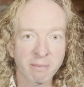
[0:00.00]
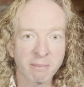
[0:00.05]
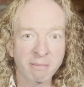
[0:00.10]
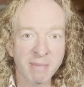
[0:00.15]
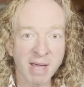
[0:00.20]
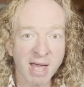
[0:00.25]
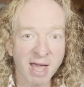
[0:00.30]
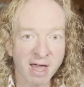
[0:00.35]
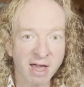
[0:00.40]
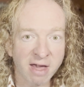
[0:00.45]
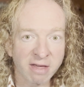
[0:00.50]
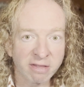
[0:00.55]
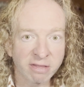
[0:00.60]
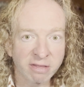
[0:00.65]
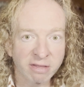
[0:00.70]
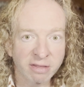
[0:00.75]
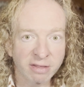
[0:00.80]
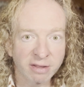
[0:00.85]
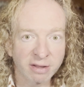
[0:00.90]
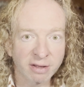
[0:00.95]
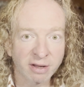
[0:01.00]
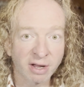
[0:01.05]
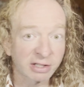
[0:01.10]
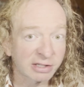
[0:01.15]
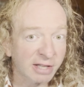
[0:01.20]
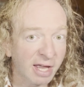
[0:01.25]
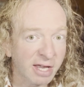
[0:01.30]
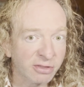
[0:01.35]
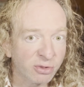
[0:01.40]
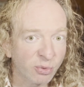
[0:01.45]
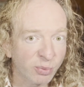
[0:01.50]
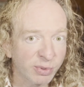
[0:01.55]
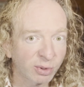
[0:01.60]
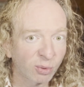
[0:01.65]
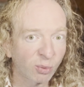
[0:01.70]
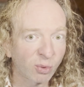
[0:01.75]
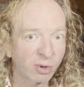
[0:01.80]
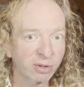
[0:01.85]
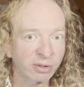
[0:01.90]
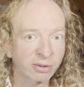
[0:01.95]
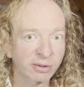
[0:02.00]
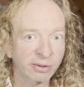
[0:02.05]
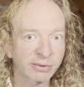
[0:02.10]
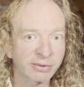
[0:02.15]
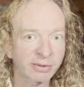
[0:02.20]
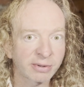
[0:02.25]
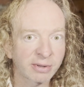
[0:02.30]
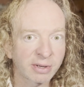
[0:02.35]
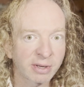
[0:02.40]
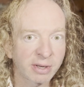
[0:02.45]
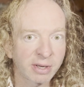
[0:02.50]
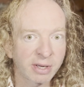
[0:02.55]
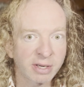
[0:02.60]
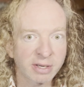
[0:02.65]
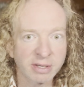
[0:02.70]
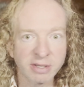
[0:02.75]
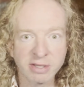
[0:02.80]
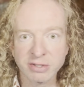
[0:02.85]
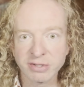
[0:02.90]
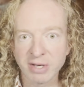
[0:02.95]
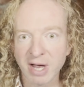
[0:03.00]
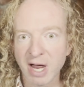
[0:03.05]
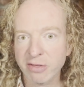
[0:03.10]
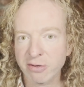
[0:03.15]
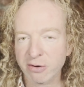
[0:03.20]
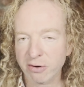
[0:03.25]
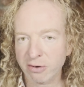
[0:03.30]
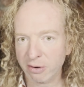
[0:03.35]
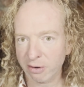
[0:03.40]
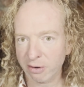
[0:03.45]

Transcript: Math, unlike the real world, is either